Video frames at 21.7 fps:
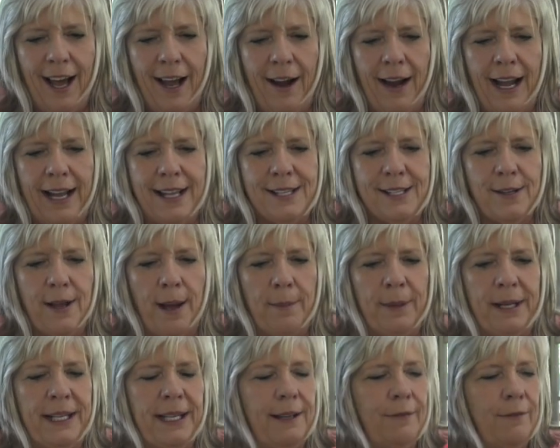All right, so I'm
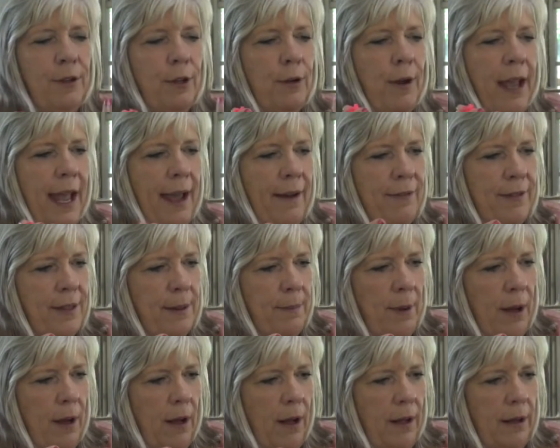gonna give you half the
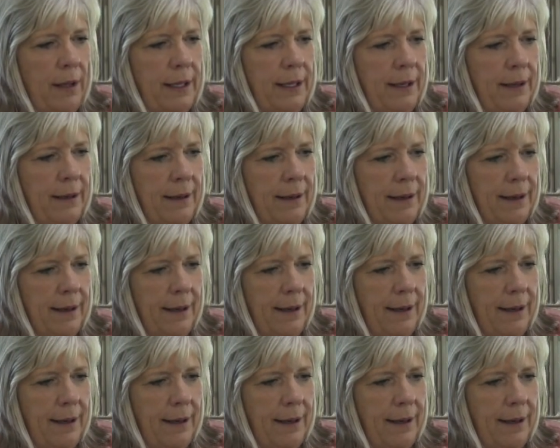ball here. Okay.